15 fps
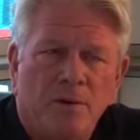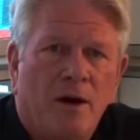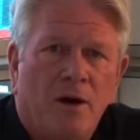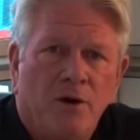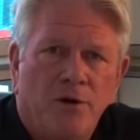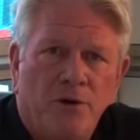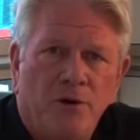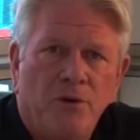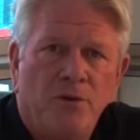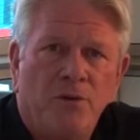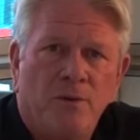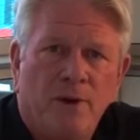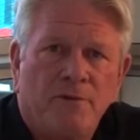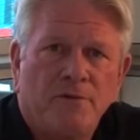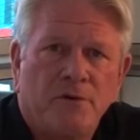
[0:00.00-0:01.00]
Our new
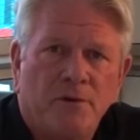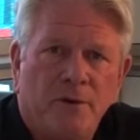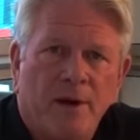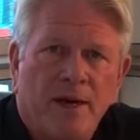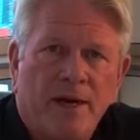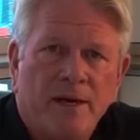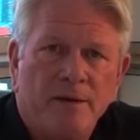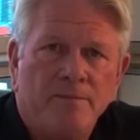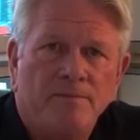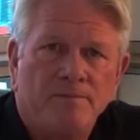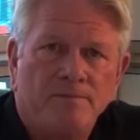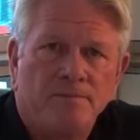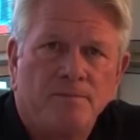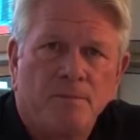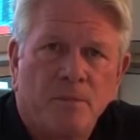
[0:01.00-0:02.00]
rough terrain
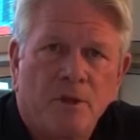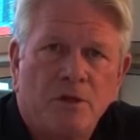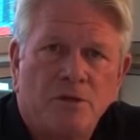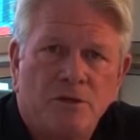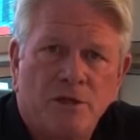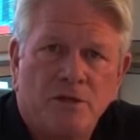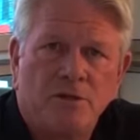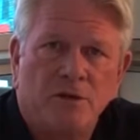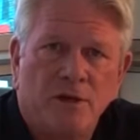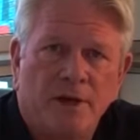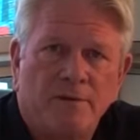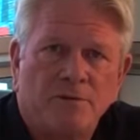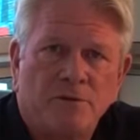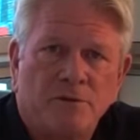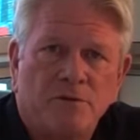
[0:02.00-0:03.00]
scissor
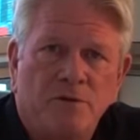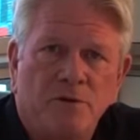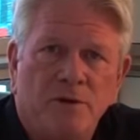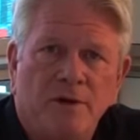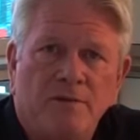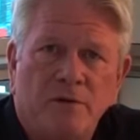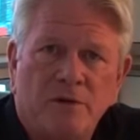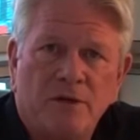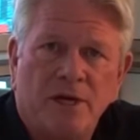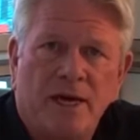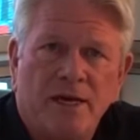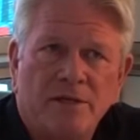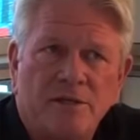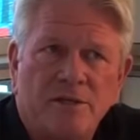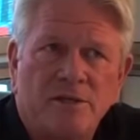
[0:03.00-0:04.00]
lifts, two different
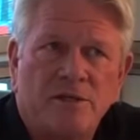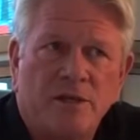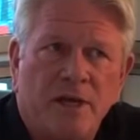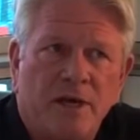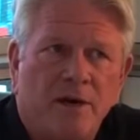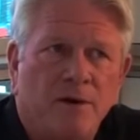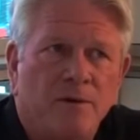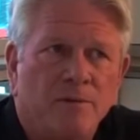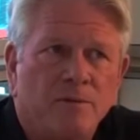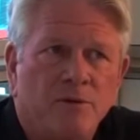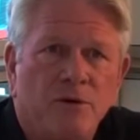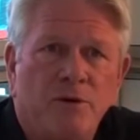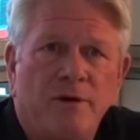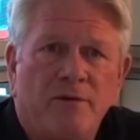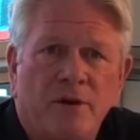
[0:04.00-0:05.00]
sizes there,
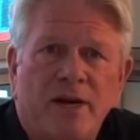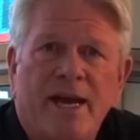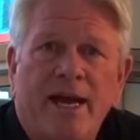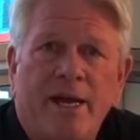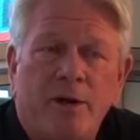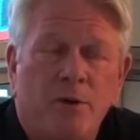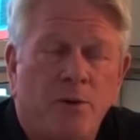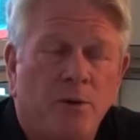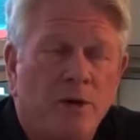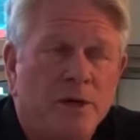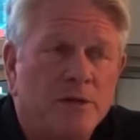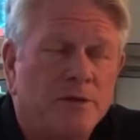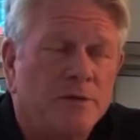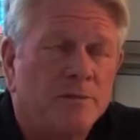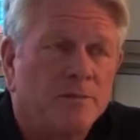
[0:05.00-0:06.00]
two different
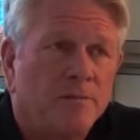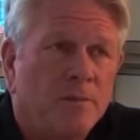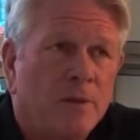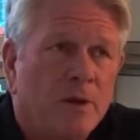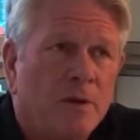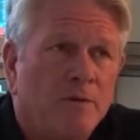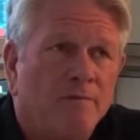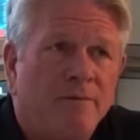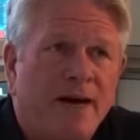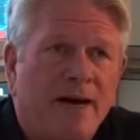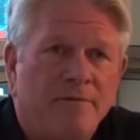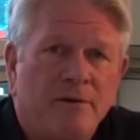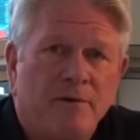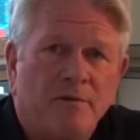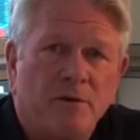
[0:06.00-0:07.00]
categories,
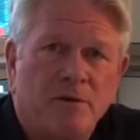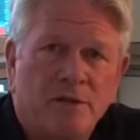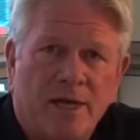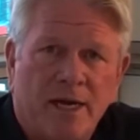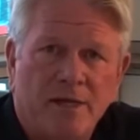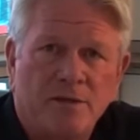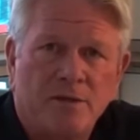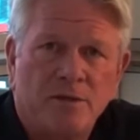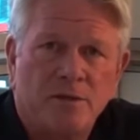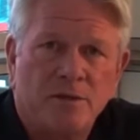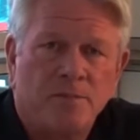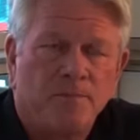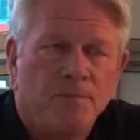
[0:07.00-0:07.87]
five different sizes.